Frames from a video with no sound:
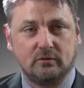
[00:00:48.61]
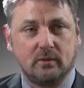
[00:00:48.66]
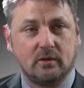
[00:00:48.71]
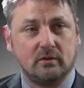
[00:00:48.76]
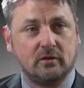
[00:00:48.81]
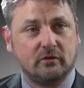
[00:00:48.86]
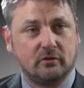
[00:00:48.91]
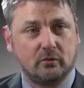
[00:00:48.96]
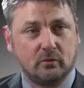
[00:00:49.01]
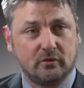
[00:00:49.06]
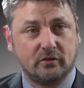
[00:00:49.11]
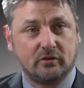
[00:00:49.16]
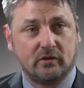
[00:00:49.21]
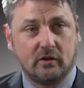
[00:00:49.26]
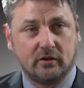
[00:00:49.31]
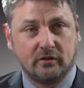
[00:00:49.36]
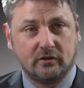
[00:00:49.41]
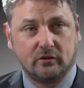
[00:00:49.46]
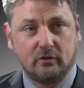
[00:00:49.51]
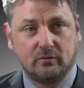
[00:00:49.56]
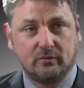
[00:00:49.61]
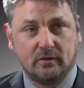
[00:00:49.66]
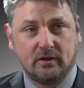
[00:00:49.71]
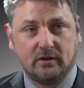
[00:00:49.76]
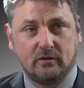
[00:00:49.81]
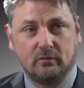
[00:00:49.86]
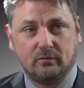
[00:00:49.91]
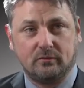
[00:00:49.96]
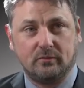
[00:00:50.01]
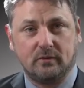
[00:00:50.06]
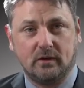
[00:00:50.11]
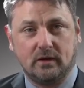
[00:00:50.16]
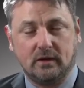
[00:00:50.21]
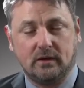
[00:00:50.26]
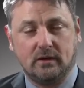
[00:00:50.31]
we only saw a slight softening of,